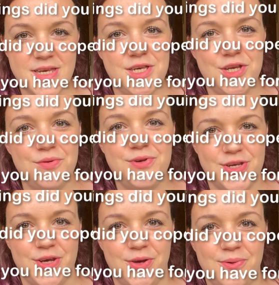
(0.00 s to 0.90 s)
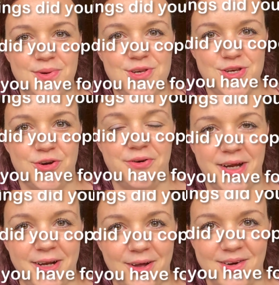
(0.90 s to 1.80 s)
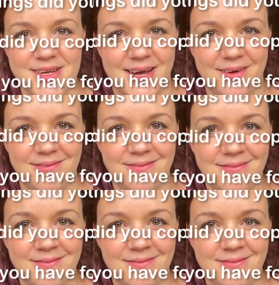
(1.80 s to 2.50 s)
did you do during lockdown?